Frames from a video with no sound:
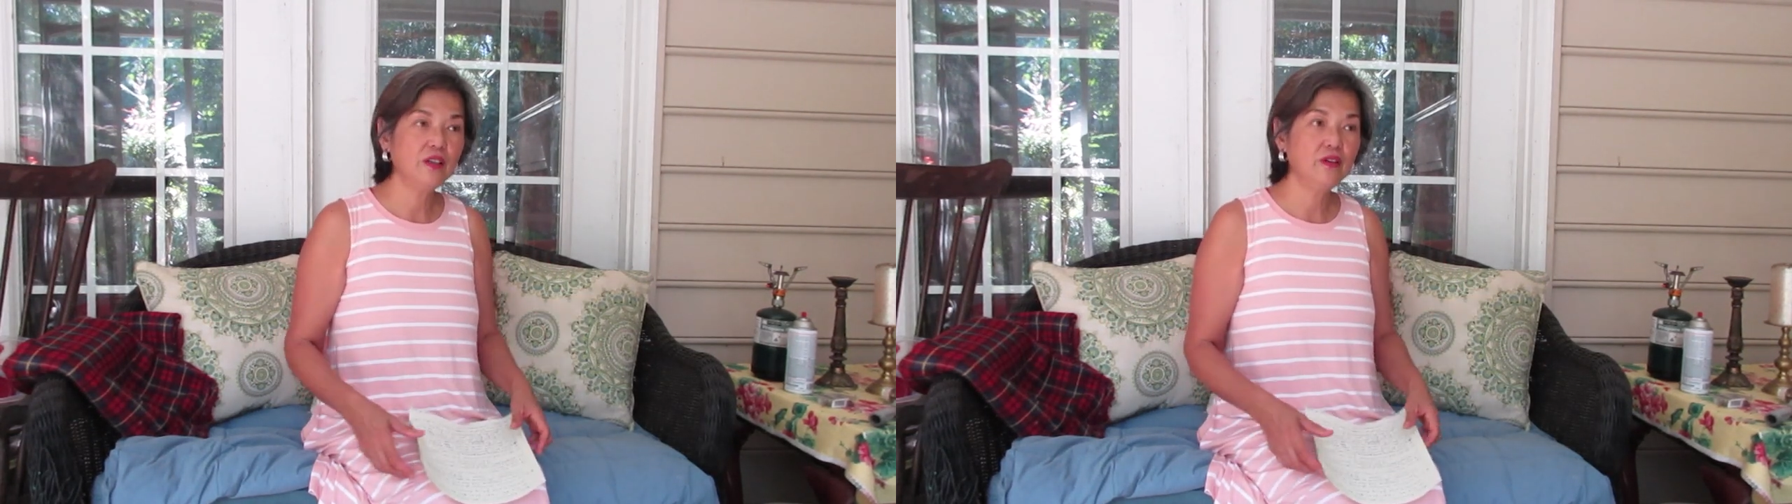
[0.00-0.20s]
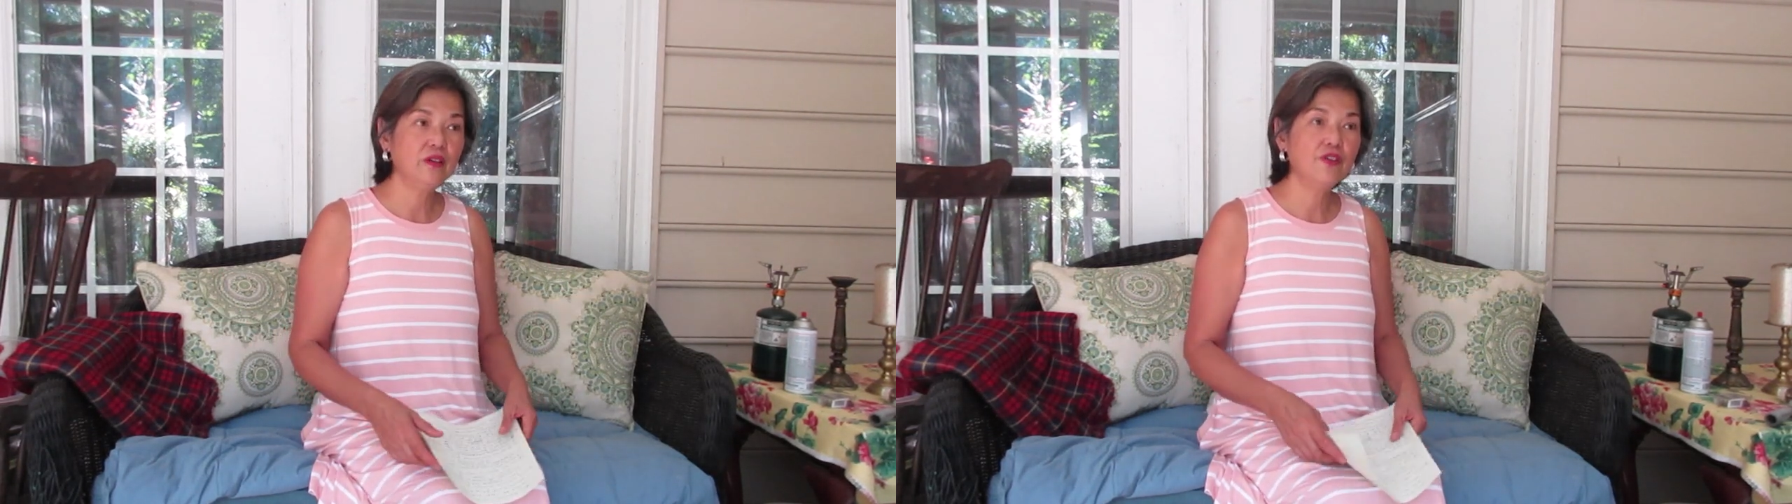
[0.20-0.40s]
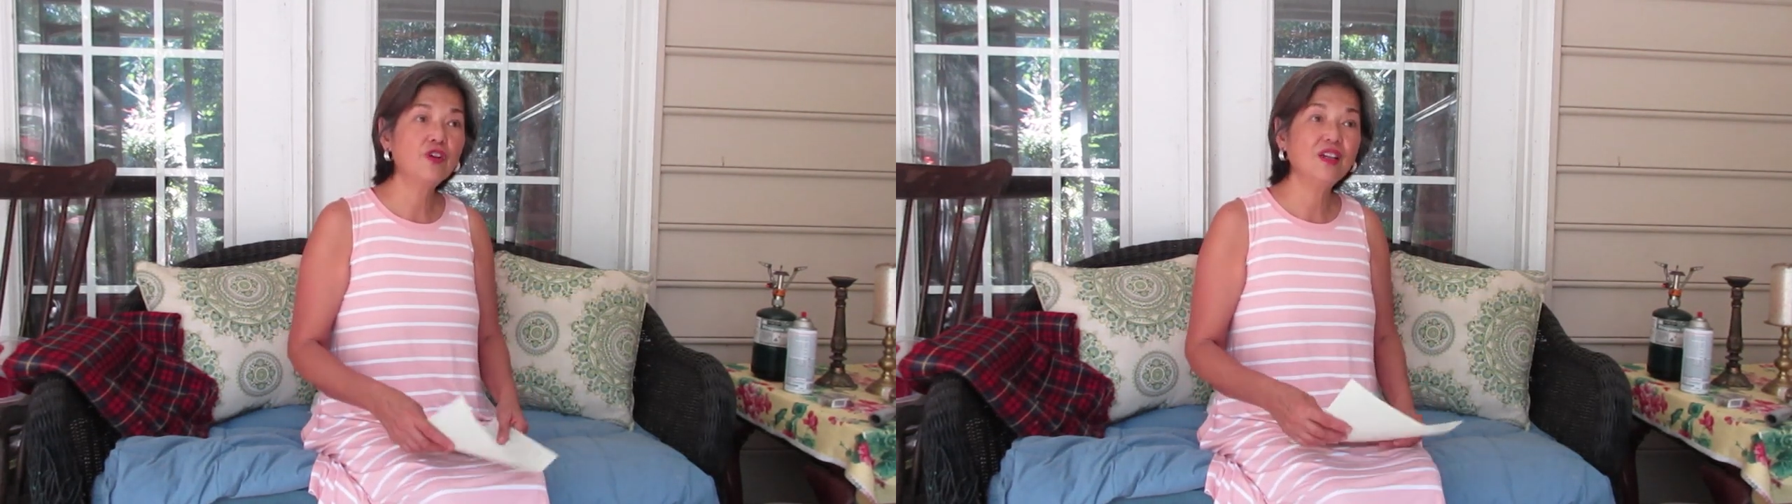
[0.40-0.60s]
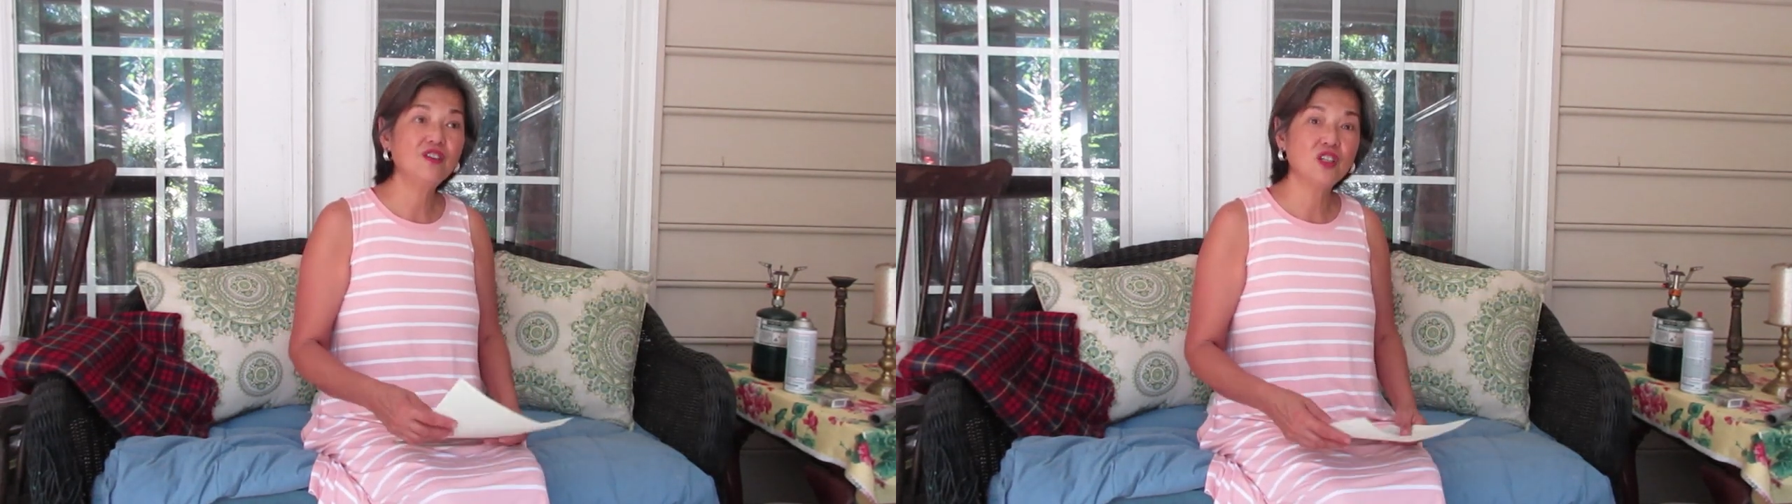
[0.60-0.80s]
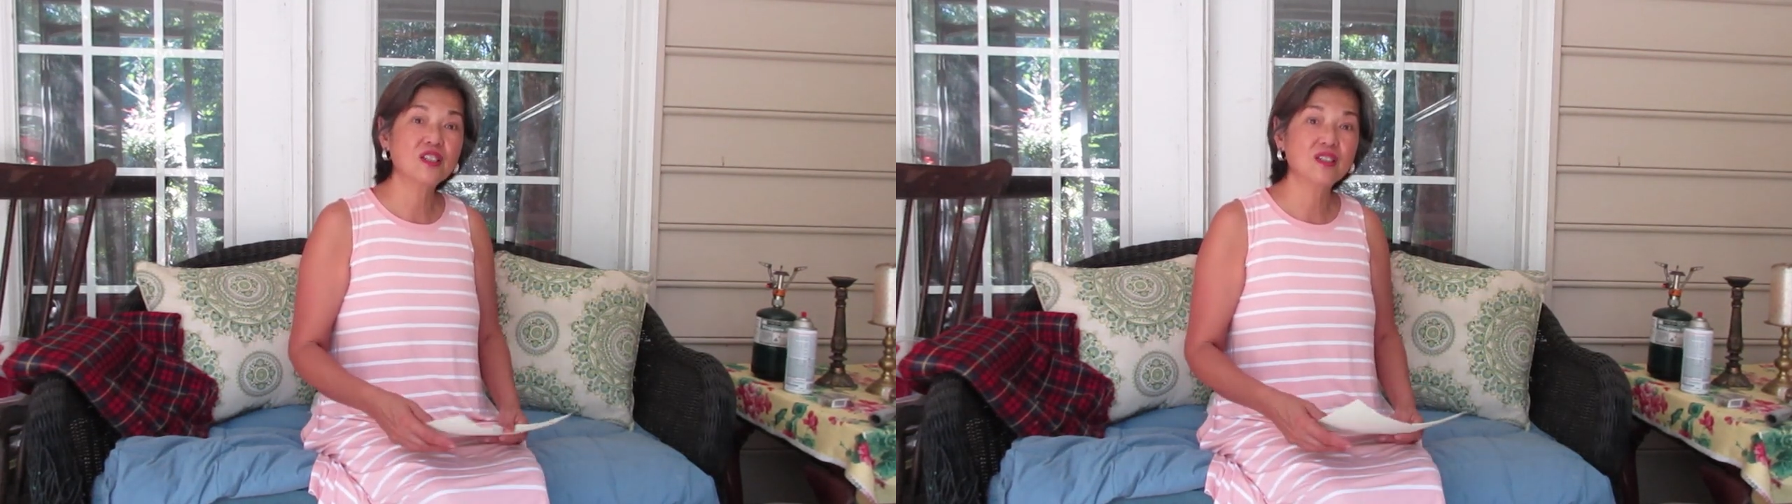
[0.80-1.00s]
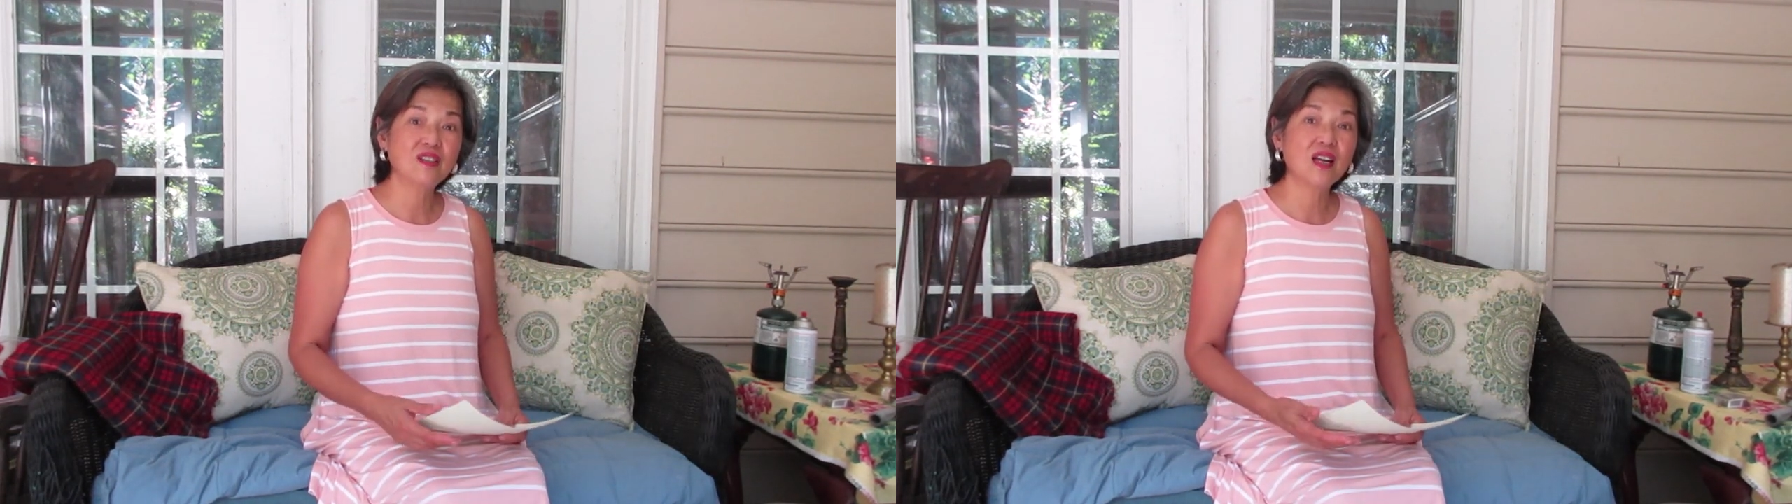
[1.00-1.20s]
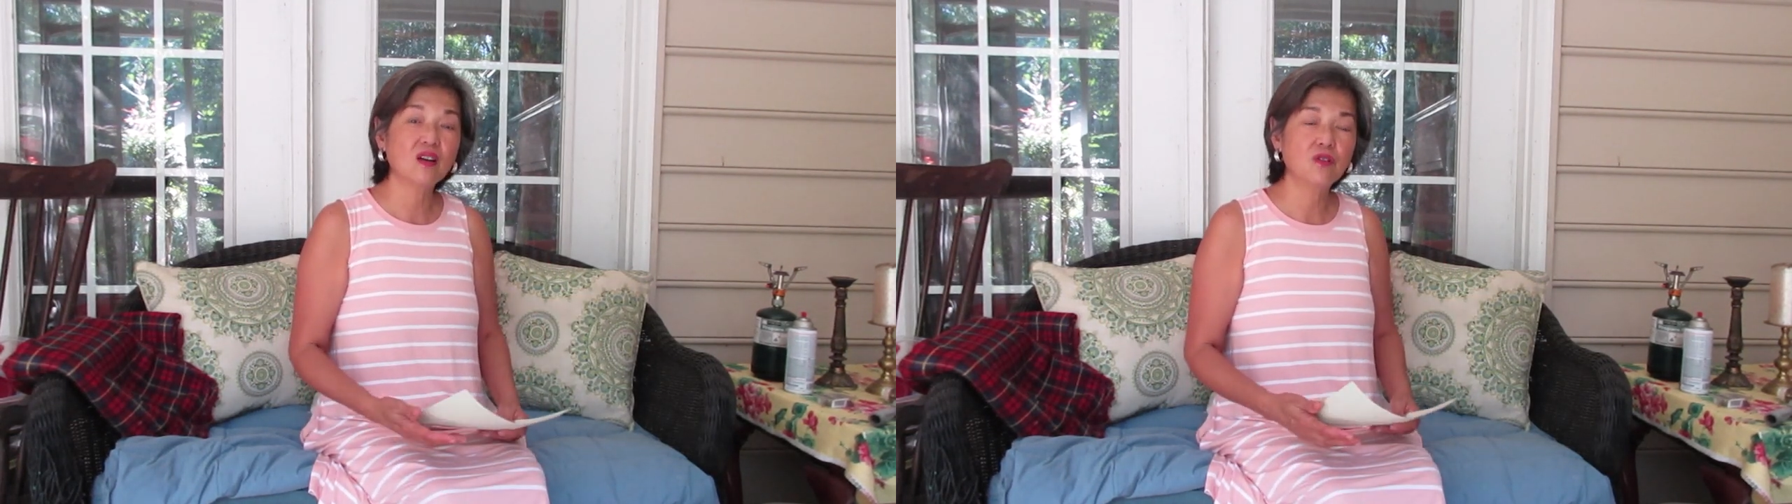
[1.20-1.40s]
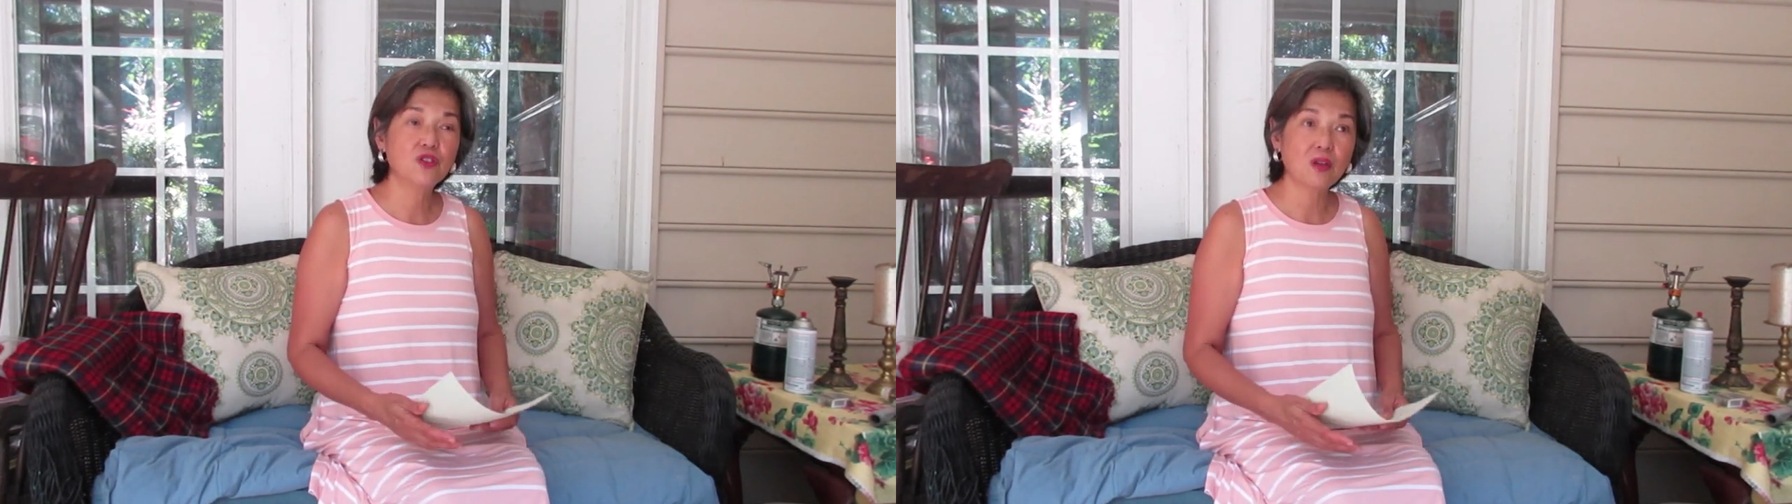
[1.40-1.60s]
You know, you can just knock
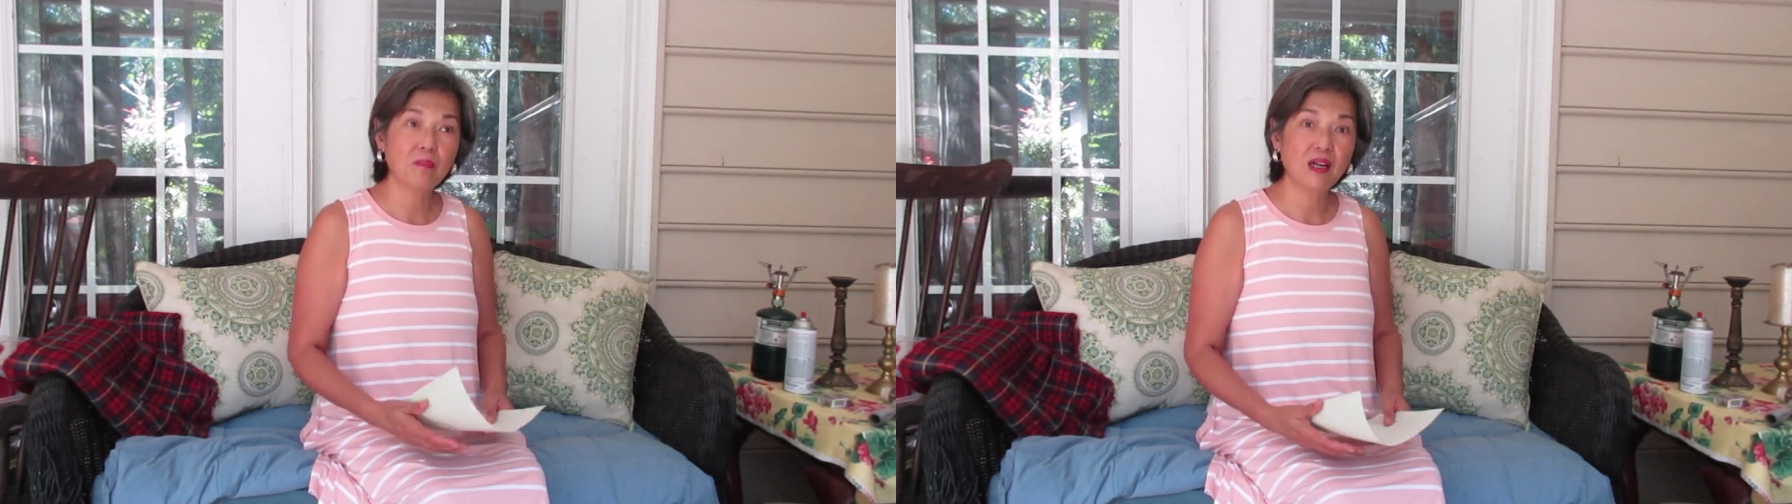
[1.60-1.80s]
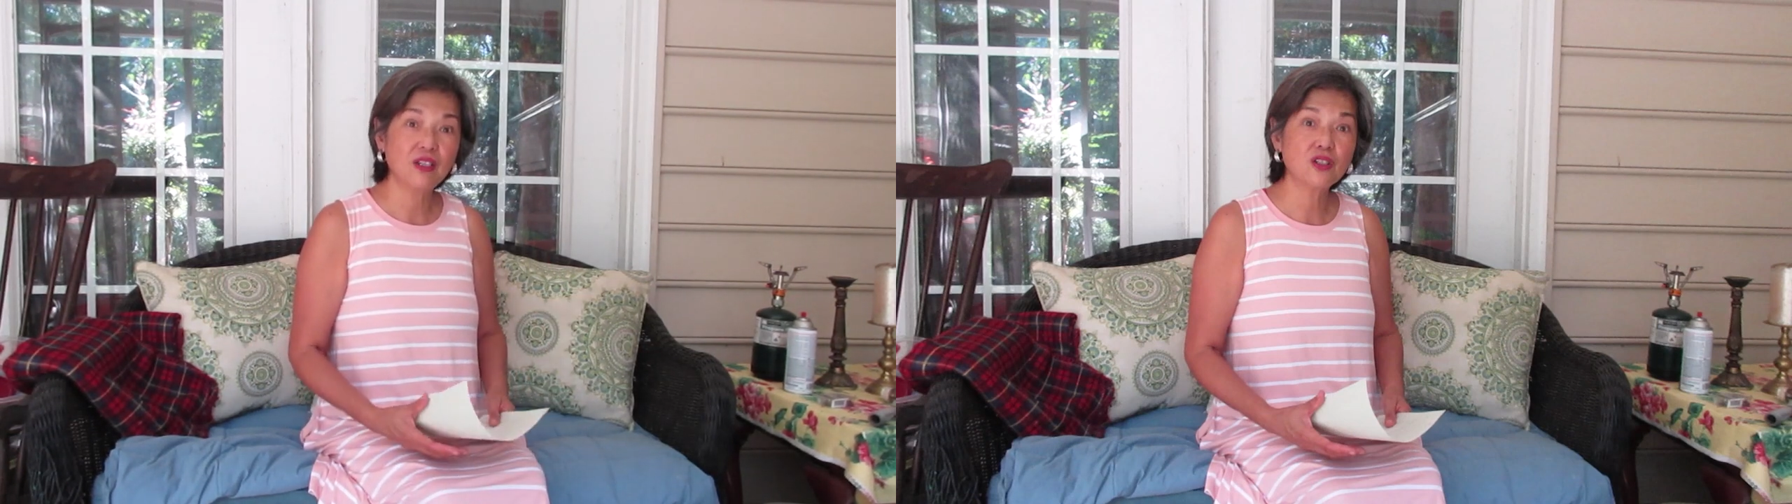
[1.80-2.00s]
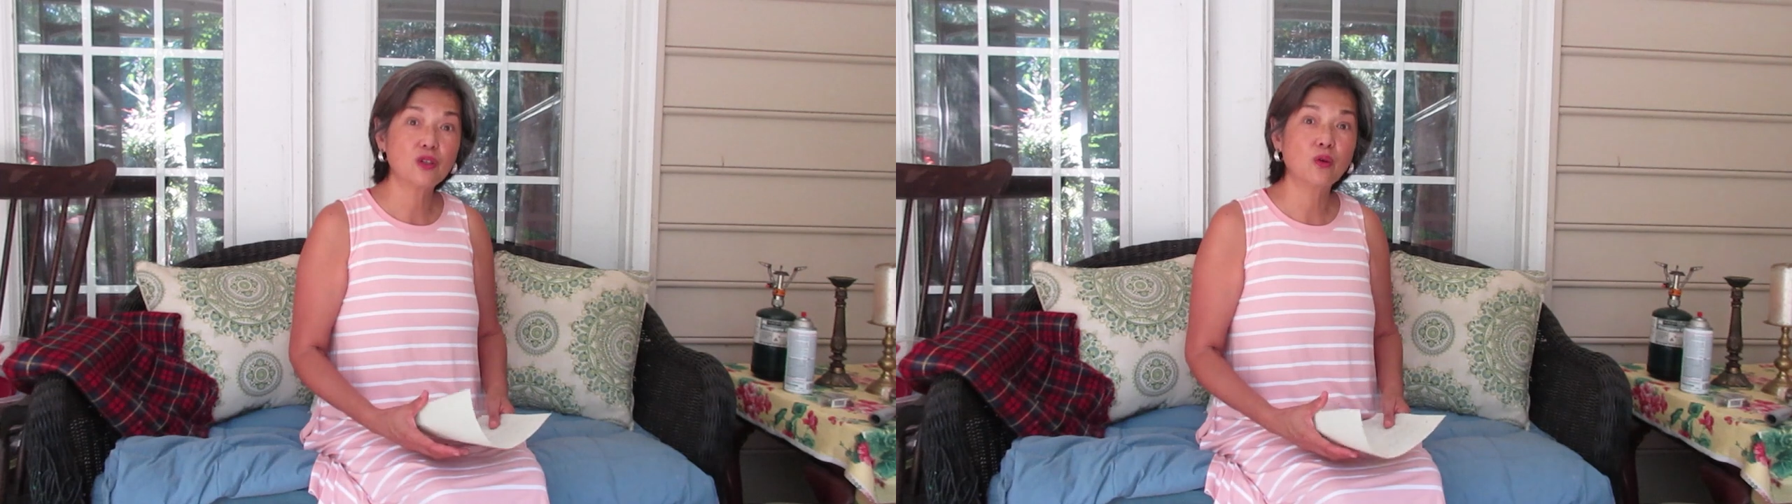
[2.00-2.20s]
on somebody's